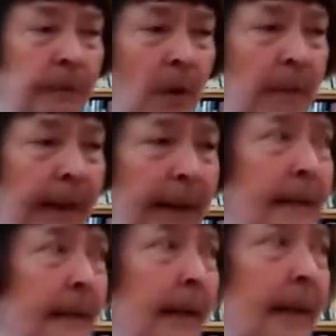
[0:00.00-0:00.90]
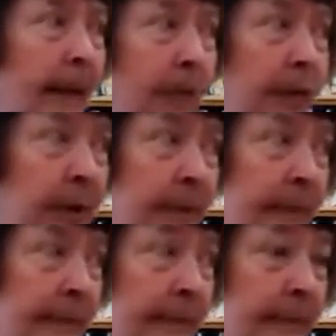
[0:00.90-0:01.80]
growing plants need nitrogen,
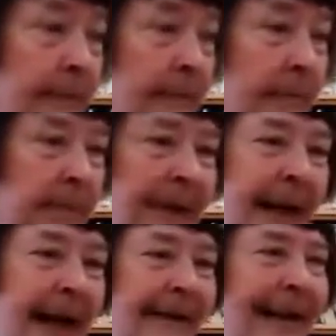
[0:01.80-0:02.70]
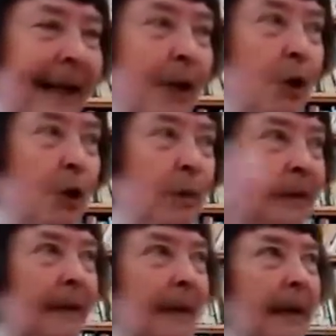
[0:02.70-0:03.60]
but not the N2
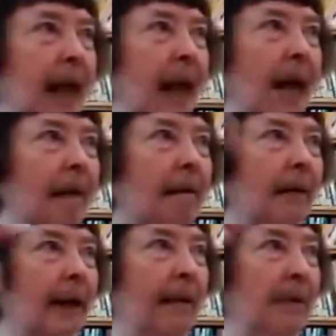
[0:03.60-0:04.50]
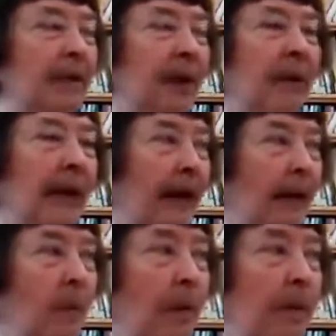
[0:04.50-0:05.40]
that's in the air, 80% of the
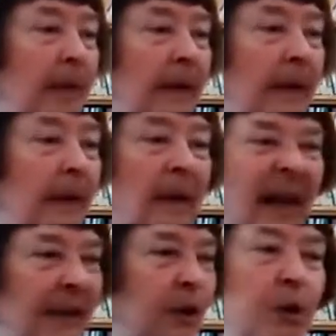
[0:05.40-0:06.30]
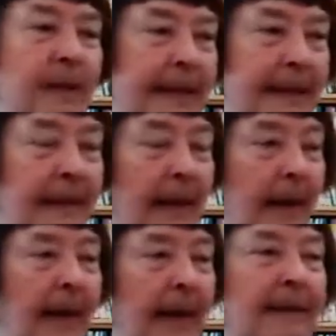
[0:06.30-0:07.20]
air we're breathing. That's useless.
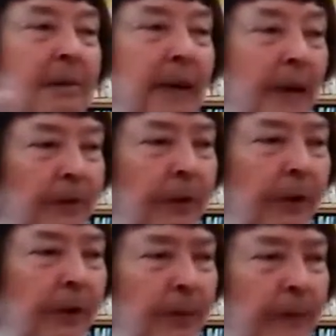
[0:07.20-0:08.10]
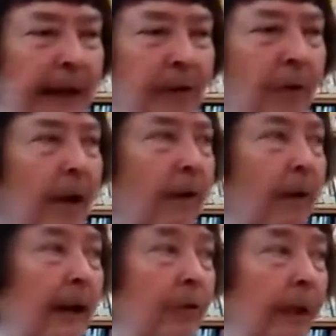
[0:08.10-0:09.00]
It has to be converted to a nitrite or a
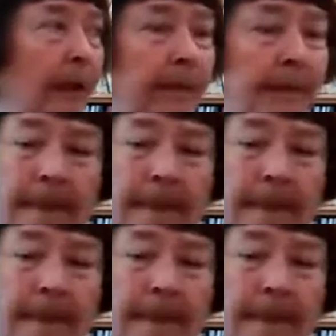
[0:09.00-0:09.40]
nitrate.